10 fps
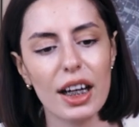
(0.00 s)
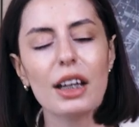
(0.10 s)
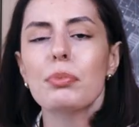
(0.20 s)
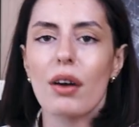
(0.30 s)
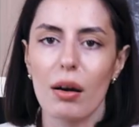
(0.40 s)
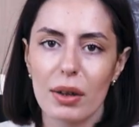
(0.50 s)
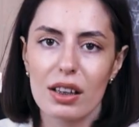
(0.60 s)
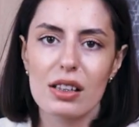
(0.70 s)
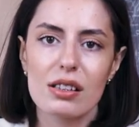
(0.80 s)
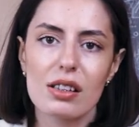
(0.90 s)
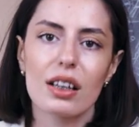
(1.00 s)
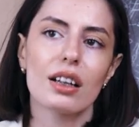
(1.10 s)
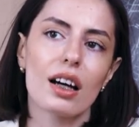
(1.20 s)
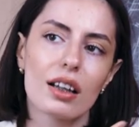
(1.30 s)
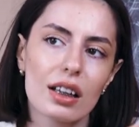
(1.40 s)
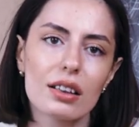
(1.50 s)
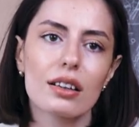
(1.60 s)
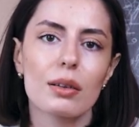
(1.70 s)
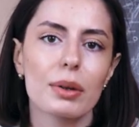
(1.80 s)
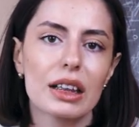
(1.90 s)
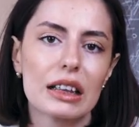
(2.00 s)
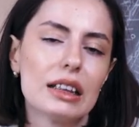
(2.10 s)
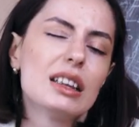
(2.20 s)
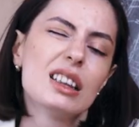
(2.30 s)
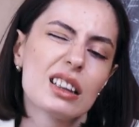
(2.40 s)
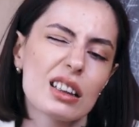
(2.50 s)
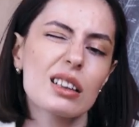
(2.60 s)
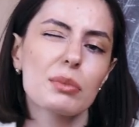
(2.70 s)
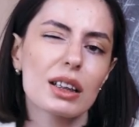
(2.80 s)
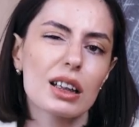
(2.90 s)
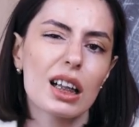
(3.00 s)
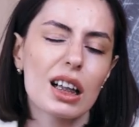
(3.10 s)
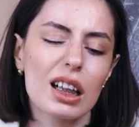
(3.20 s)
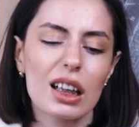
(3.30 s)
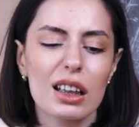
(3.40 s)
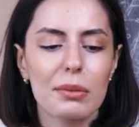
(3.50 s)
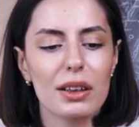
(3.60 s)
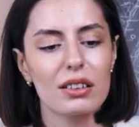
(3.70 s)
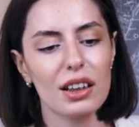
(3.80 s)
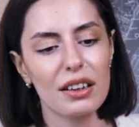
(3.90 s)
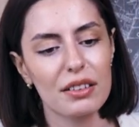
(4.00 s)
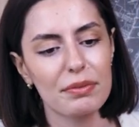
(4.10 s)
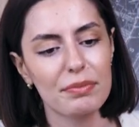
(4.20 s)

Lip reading: I promised, and a little bit lied about that.